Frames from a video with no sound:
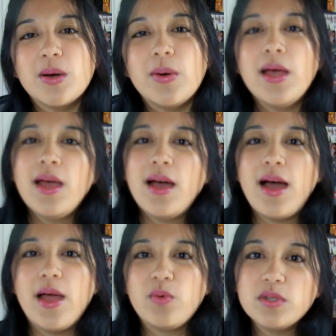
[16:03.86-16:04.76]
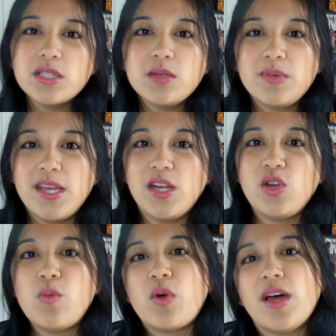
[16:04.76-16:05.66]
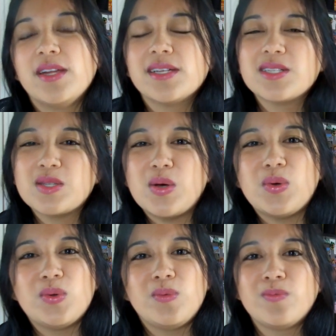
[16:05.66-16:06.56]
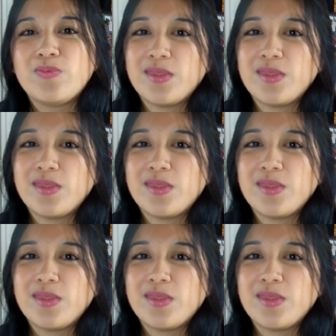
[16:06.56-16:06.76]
So I will still be getting new products, so